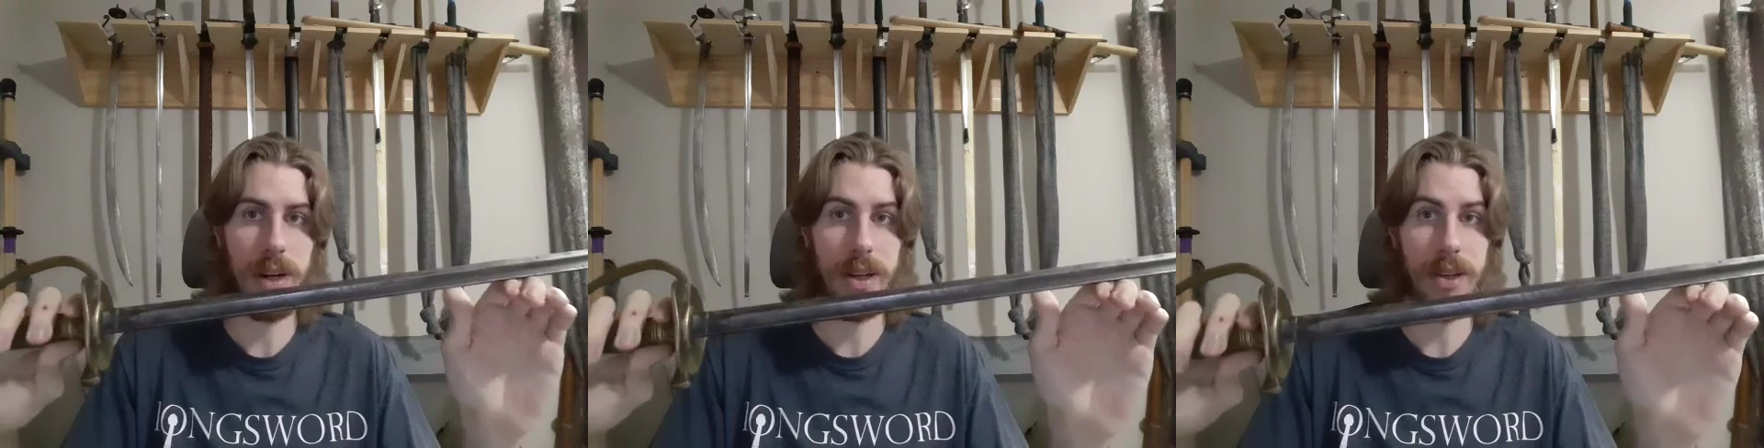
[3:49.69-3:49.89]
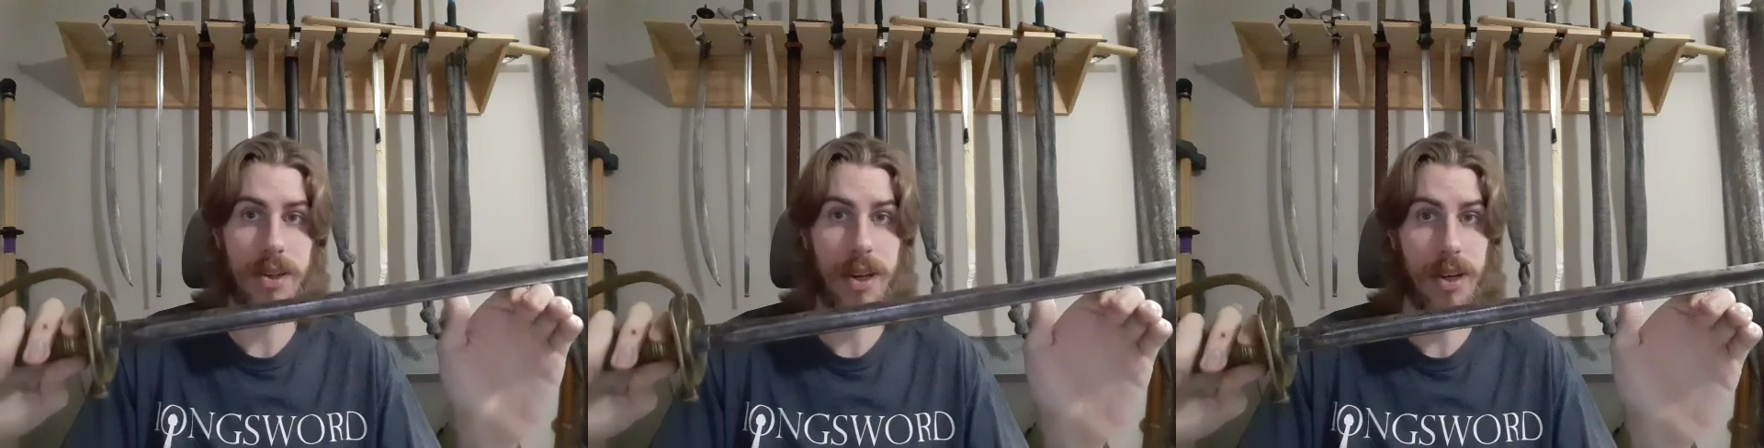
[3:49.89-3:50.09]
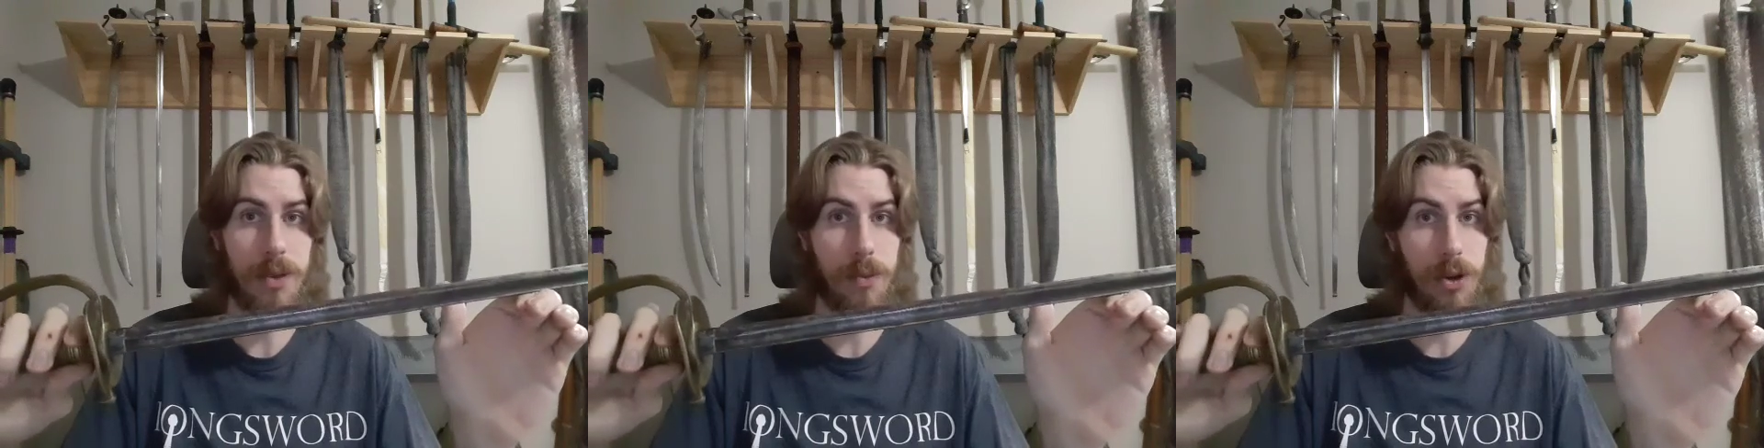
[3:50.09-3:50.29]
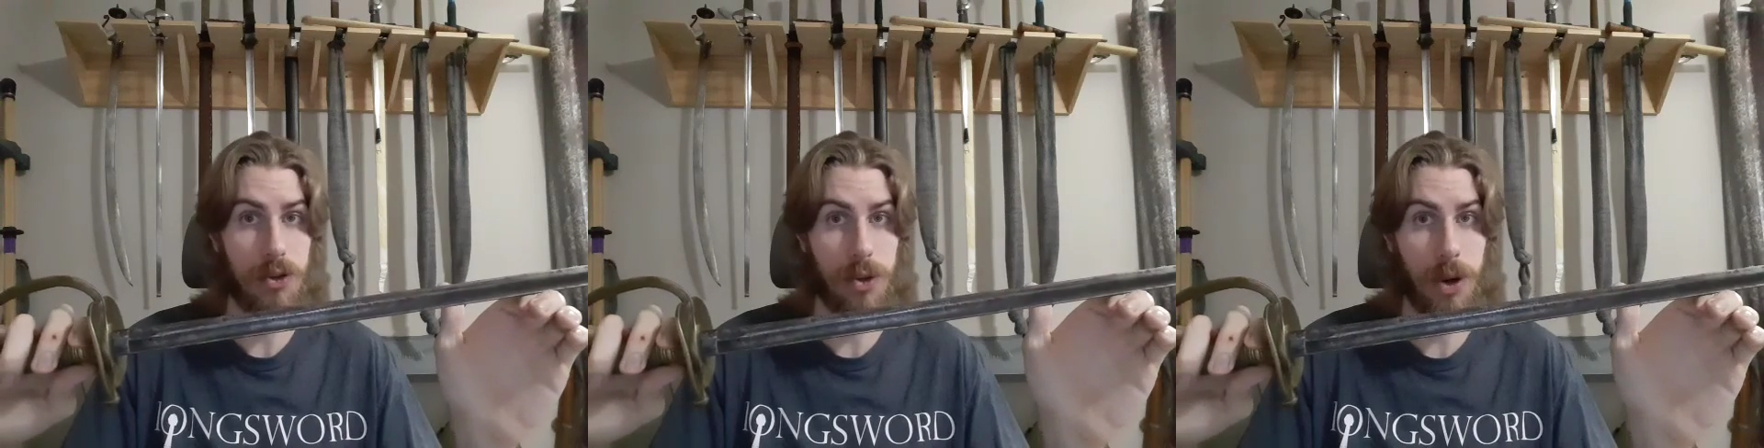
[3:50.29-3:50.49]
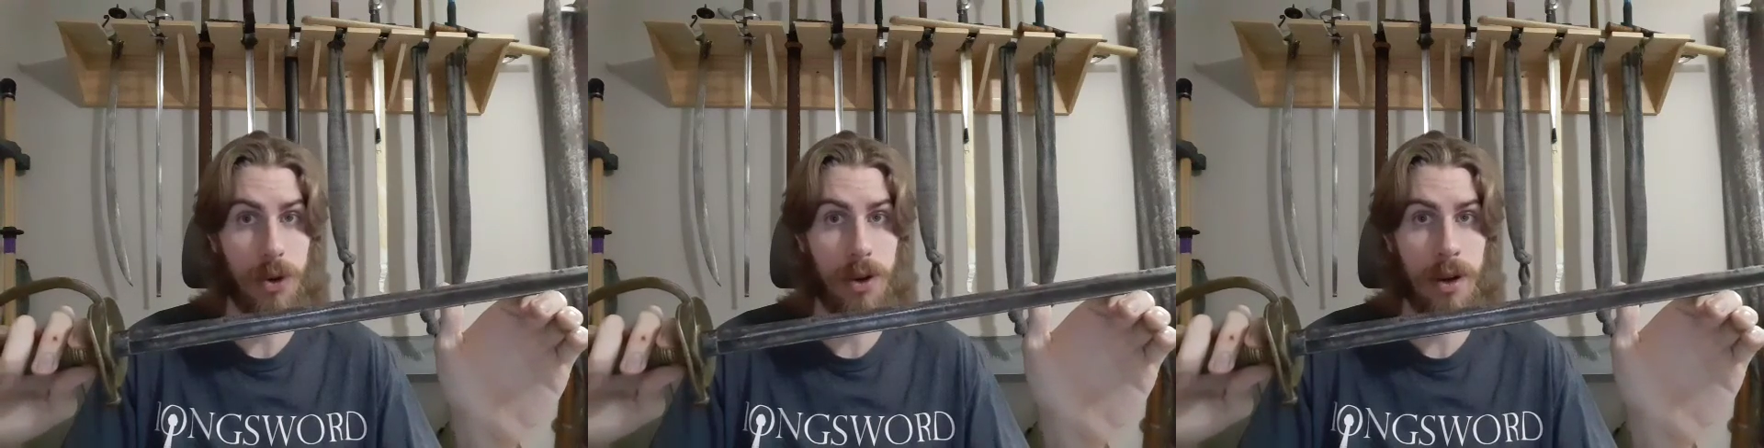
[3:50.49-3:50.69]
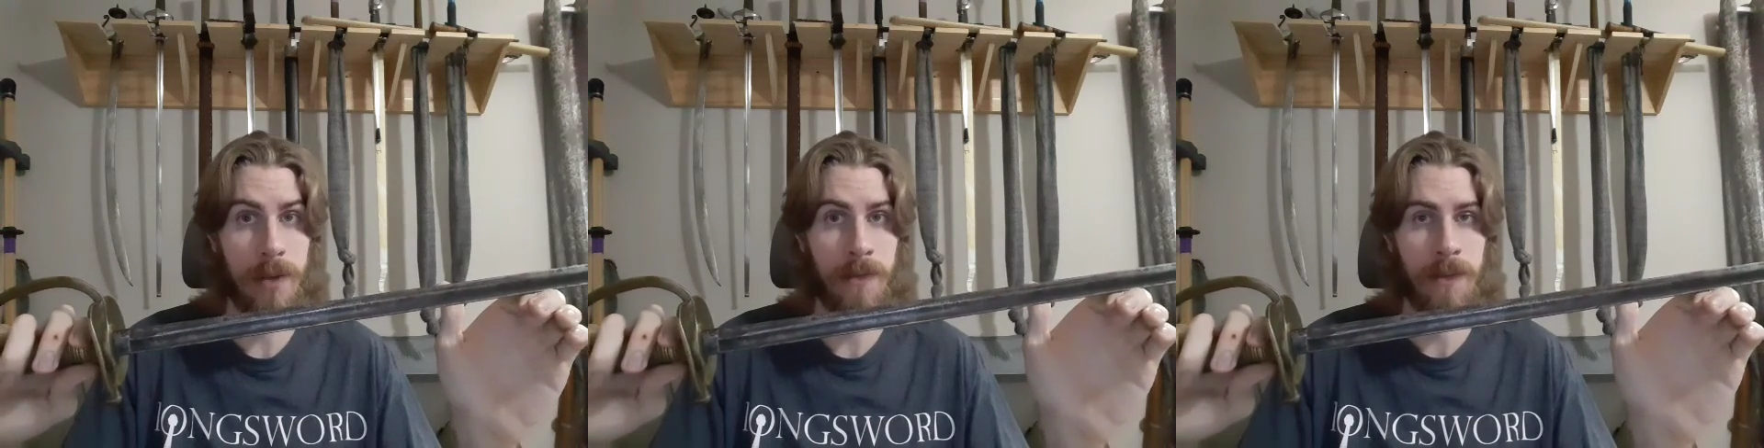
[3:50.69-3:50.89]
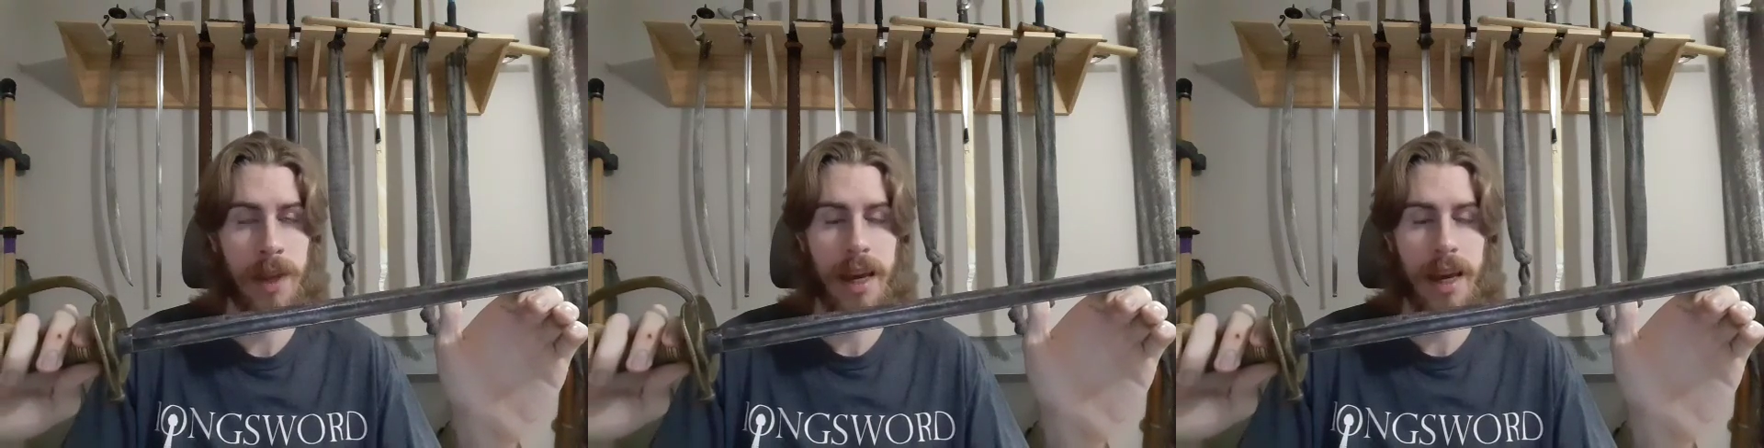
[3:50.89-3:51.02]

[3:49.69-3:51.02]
it is a spadroon,